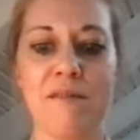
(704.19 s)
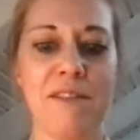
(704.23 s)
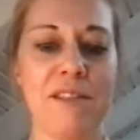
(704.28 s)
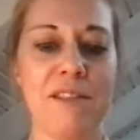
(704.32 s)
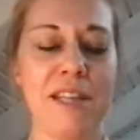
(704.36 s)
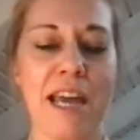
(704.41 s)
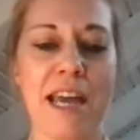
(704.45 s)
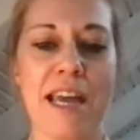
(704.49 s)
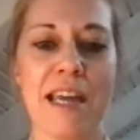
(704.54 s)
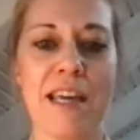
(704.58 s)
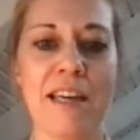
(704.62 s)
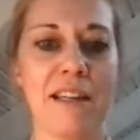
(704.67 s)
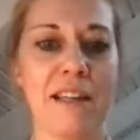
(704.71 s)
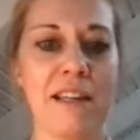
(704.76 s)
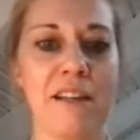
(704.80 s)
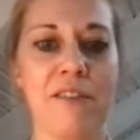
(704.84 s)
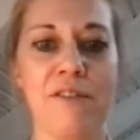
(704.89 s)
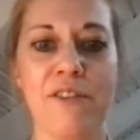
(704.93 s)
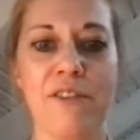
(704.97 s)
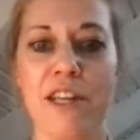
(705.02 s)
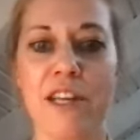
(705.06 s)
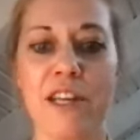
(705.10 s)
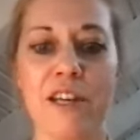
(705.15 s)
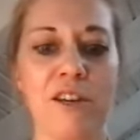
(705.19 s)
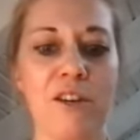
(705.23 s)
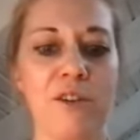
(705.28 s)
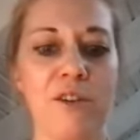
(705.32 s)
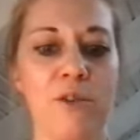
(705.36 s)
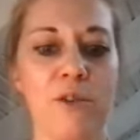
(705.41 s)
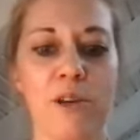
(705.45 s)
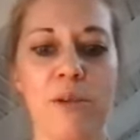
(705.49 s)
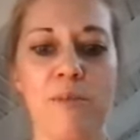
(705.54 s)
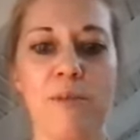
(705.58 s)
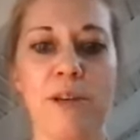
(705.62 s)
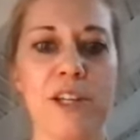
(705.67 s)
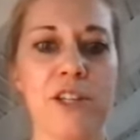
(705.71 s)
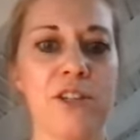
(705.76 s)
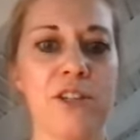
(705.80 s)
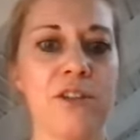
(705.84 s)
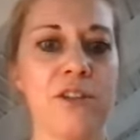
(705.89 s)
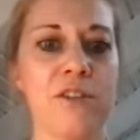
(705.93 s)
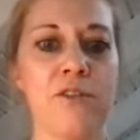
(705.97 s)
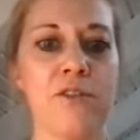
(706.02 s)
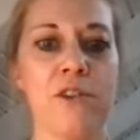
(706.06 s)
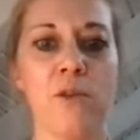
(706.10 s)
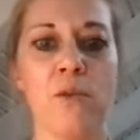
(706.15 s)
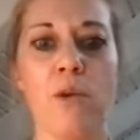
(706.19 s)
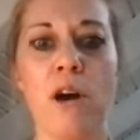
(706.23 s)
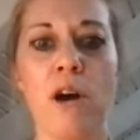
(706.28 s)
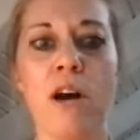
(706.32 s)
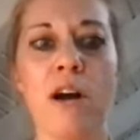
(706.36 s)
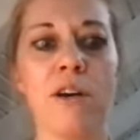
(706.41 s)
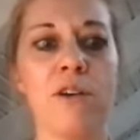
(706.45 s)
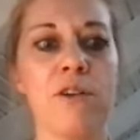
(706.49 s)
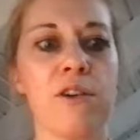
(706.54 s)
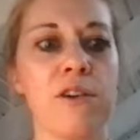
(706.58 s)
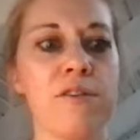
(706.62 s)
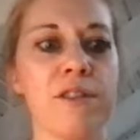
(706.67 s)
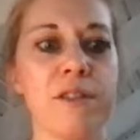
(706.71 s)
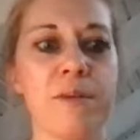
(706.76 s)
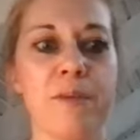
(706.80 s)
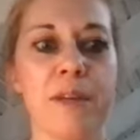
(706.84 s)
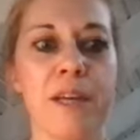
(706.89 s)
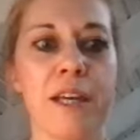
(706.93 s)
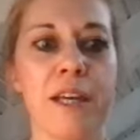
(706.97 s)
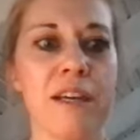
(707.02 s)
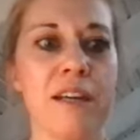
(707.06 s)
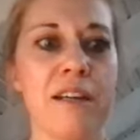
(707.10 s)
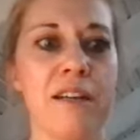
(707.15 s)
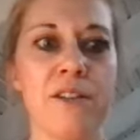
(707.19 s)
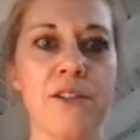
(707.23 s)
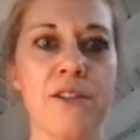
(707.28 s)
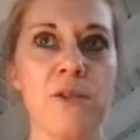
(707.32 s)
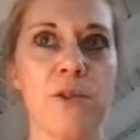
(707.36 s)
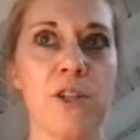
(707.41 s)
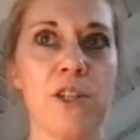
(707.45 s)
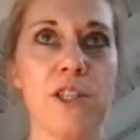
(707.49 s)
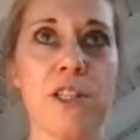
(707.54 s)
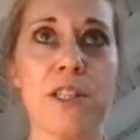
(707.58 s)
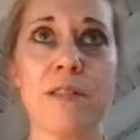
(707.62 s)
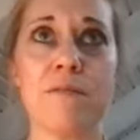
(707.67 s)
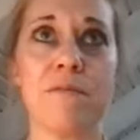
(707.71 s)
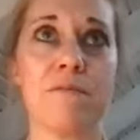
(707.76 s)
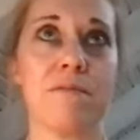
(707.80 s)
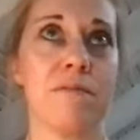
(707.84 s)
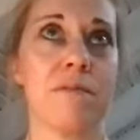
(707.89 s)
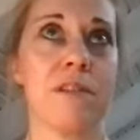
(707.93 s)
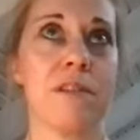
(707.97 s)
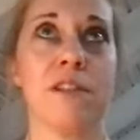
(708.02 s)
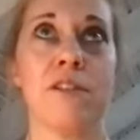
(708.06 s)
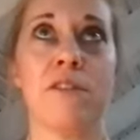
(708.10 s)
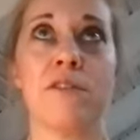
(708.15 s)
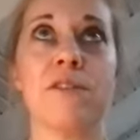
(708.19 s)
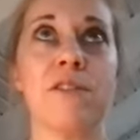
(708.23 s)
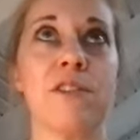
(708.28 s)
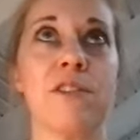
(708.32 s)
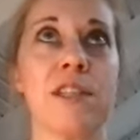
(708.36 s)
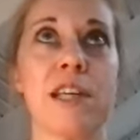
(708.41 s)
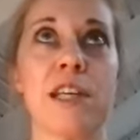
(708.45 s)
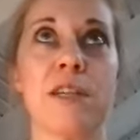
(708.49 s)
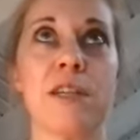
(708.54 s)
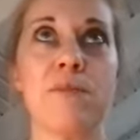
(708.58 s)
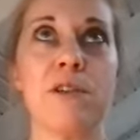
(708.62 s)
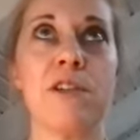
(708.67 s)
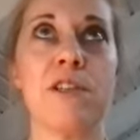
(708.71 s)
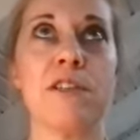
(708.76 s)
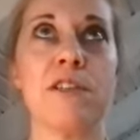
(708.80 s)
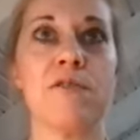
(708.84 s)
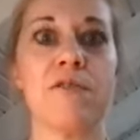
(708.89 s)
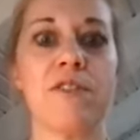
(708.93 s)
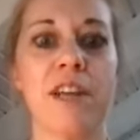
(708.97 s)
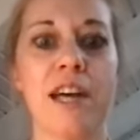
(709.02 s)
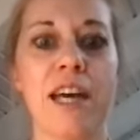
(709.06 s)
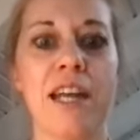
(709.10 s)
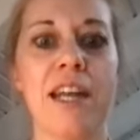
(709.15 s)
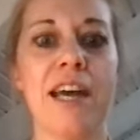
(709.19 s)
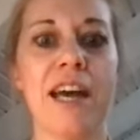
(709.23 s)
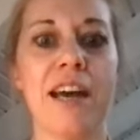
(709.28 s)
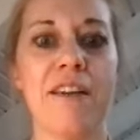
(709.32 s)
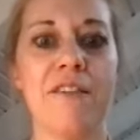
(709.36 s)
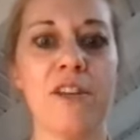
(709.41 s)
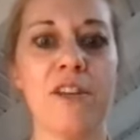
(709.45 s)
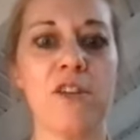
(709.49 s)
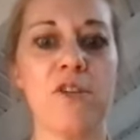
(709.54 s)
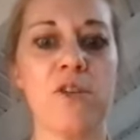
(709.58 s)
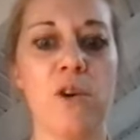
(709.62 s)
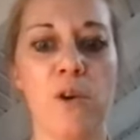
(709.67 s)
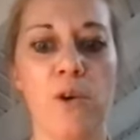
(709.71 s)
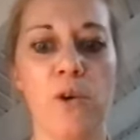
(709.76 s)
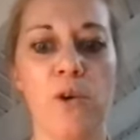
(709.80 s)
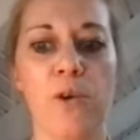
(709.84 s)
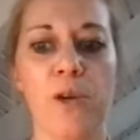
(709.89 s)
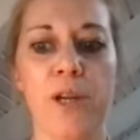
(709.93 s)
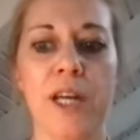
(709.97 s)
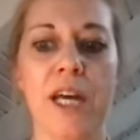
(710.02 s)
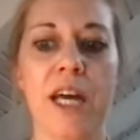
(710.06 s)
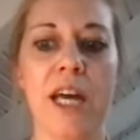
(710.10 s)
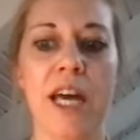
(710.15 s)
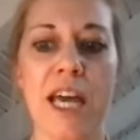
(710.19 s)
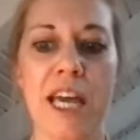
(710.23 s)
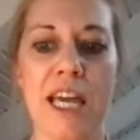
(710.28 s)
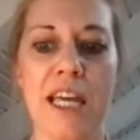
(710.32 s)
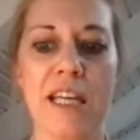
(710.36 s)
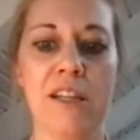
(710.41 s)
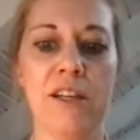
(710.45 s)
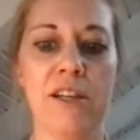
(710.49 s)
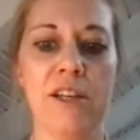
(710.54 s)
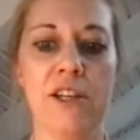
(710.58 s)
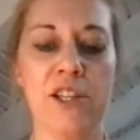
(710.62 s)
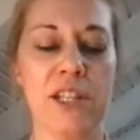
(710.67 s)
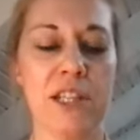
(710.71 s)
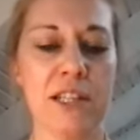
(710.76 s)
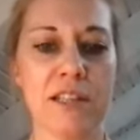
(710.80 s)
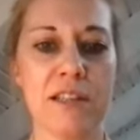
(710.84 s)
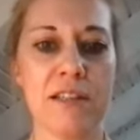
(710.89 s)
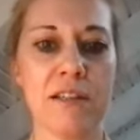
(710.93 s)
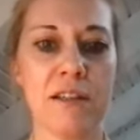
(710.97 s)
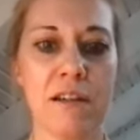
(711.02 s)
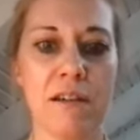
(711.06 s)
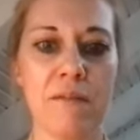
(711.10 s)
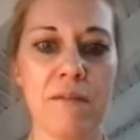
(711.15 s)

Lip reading: take a little video or a picture of our walk or something else, or just, the experience of not having to hold a leash is